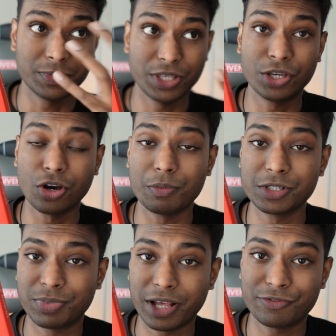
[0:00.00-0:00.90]

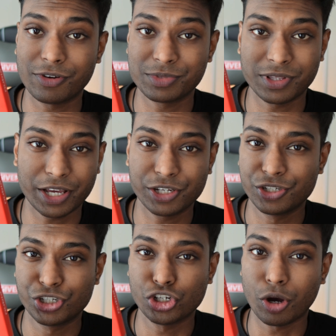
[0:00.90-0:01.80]
e-commerce platforms like
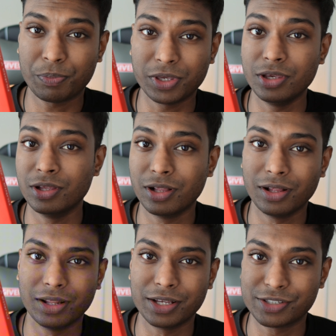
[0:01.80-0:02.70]
Shopee,
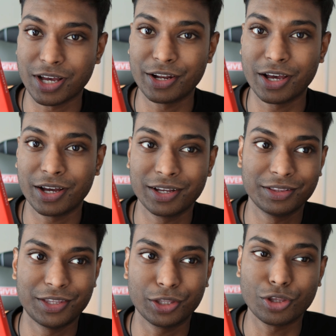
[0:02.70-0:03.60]

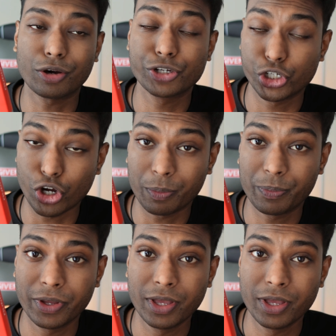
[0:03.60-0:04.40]
Lazada, TikTok Shop.